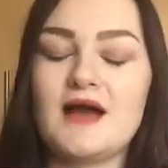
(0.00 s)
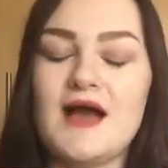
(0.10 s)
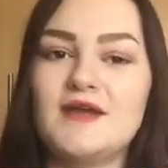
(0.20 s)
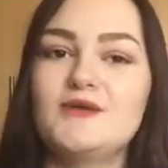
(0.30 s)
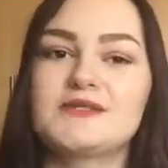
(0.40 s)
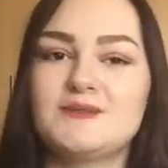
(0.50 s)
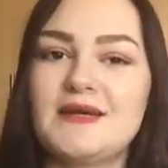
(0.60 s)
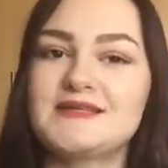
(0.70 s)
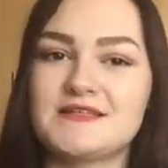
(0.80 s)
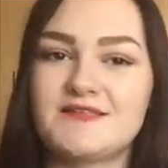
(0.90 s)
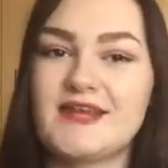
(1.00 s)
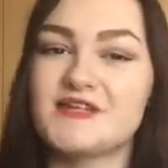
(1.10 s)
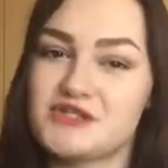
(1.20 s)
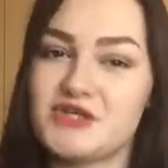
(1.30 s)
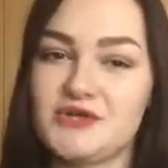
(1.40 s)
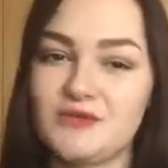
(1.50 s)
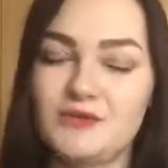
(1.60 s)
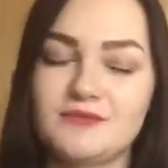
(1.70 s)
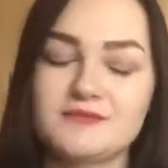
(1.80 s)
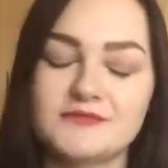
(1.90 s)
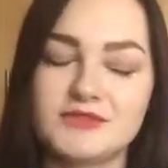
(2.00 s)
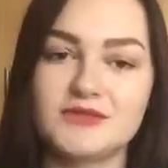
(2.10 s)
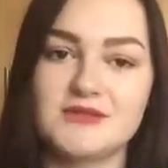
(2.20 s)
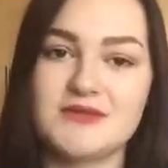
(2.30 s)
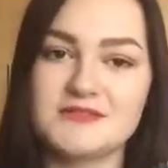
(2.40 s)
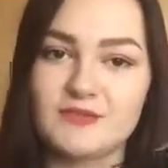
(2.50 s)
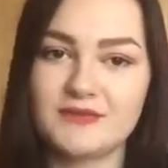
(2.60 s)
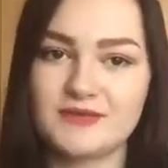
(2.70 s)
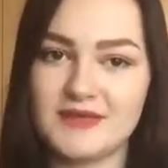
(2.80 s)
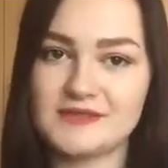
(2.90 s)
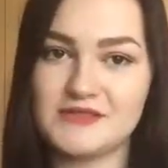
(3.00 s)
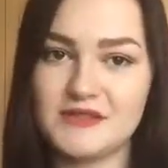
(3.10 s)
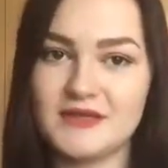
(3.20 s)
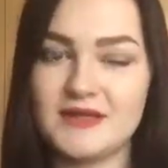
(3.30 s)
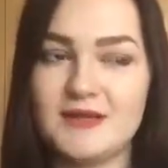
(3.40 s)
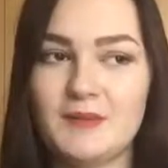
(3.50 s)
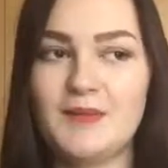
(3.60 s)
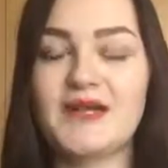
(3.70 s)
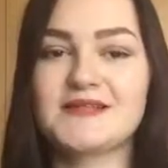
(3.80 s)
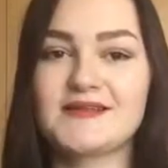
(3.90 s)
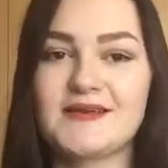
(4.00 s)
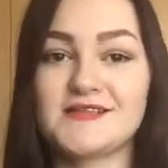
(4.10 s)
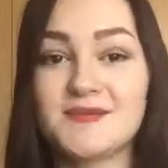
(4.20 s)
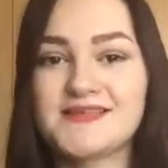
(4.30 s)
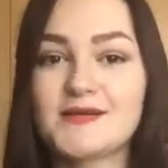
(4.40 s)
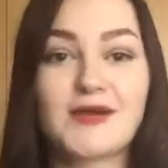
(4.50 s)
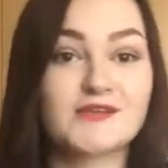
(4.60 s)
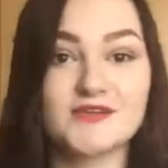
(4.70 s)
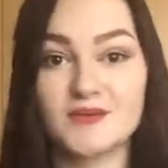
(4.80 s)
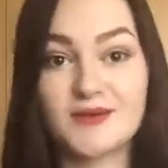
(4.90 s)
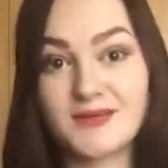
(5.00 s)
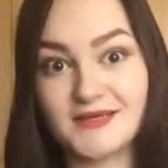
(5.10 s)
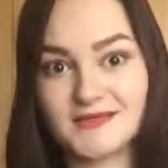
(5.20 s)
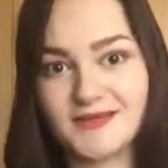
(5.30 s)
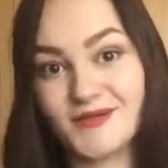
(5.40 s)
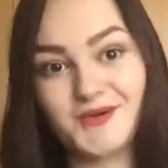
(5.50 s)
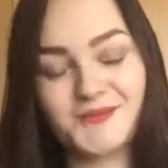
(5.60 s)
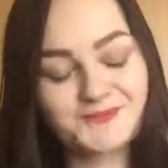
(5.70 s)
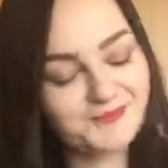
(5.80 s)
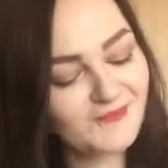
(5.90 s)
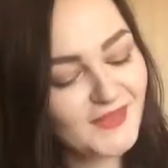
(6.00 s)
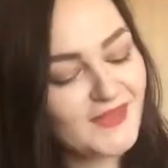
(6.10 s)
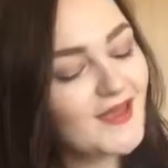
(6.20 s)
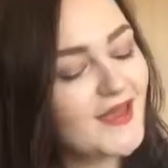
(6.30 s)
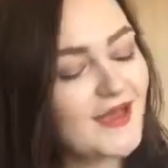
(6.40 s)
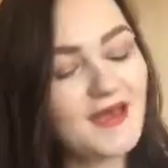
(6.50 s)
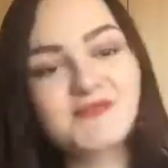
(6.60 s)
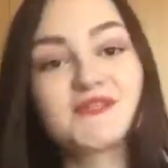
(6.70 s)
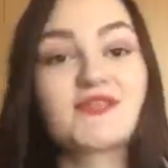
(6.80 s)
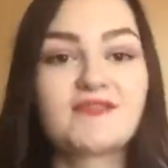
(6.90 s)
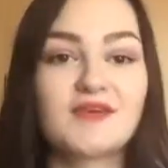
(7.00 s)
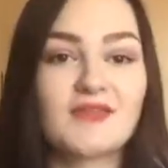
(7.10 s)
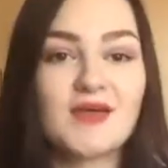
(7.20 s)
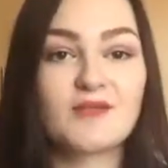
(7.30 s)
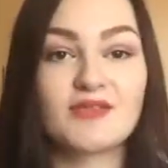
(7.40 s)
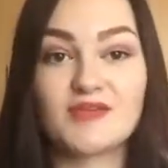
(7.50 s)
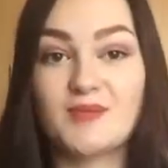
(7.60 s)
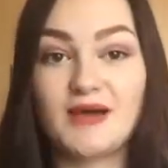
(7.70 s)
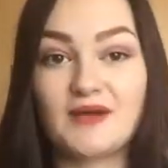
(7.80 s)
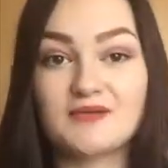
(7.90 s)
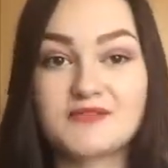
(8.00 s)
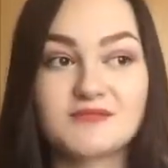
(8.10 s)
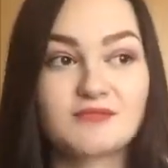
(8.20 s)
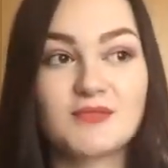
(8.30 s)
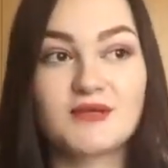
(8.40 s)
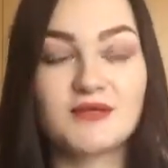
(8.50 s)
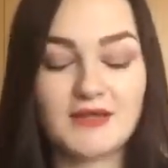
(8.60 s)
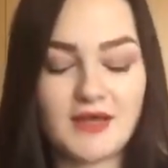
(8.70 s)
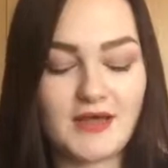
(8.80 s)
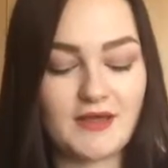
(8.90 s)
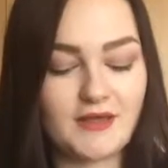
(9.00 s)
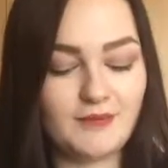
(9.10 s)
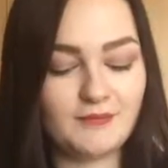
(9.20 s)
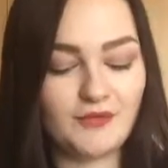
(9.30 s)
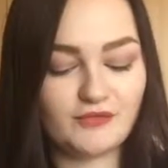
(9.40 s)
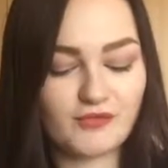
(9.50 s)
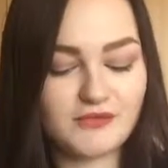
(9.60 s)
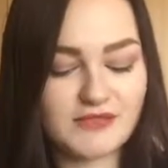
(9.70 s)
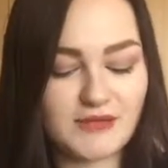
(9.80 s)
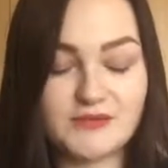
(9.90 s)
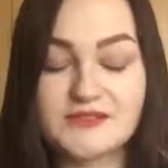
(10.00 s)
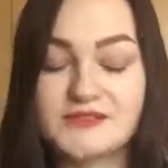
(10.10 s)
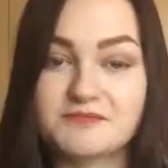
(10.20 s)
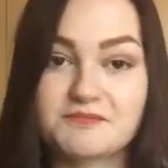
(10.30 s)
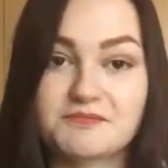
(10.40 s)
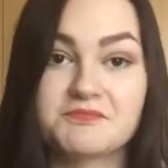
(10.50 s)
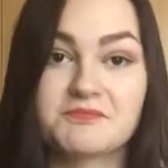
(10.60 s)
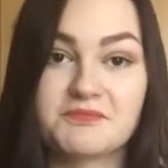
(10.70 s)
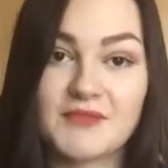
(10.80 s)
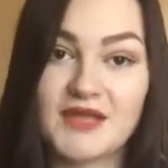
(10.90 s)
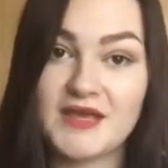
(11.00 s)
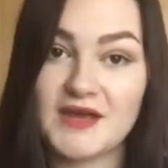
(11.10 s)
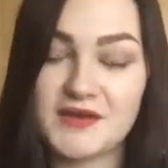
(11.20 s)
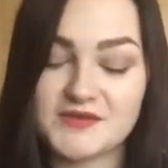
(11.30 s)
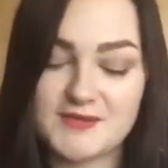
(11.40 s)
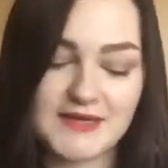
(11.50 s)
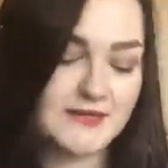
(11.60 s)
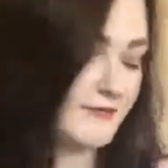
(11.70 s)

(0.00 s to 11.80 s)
know it's a bit excessive getting 2 chokers with this on, but it's like, it depends how extra you want to be, you know. So the 3 of them were £3 overall, so that was not bad.